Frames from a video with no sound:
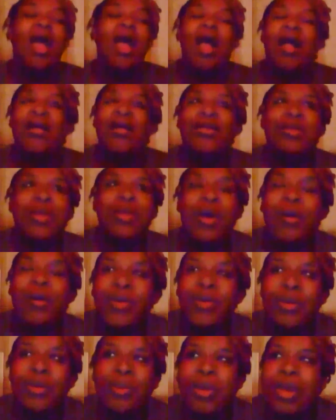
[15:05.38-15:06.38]

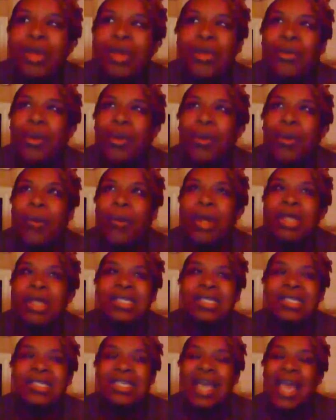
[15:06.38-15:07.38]
you are wanting
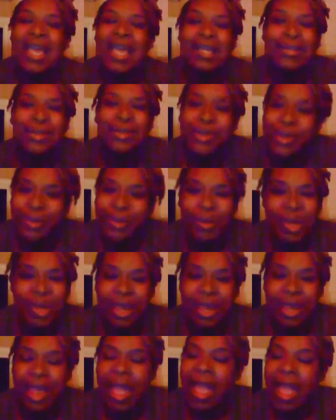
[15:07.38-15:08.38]
to take, do
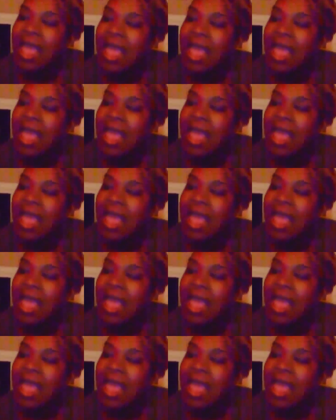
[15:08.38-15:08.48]
it,